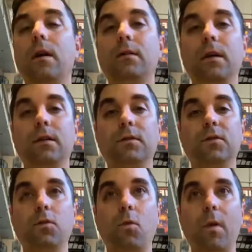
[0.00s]

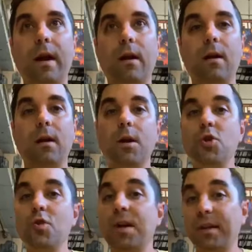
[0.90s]
does where
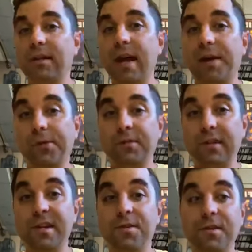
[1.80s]
you can attack their
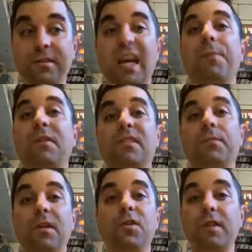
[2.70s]
security stack, but
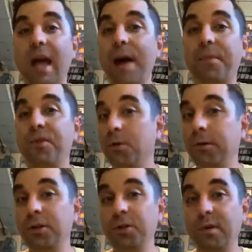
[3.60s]
something could happen. Your
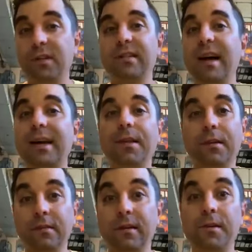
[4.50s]
Digimon attacking the
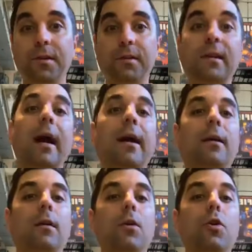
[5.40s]
security attack
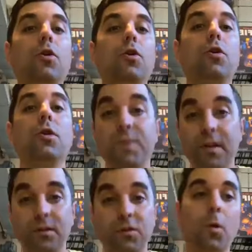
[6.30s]
could be
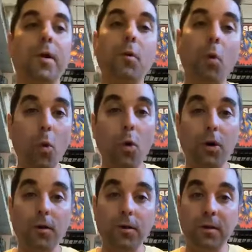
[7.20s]
destroyed,
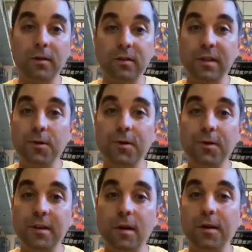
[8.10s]
or the
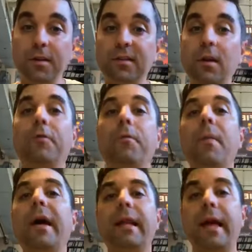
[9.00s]
security card itself
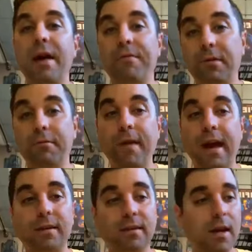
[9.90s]
might have an
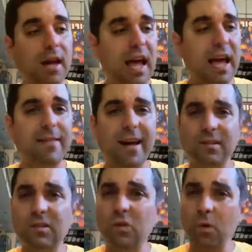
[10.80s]
effect. And
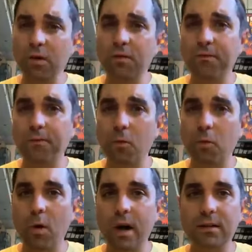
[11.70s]
that's sort of
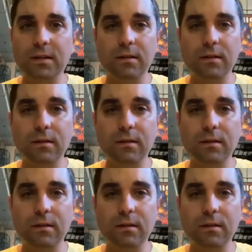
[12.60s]
what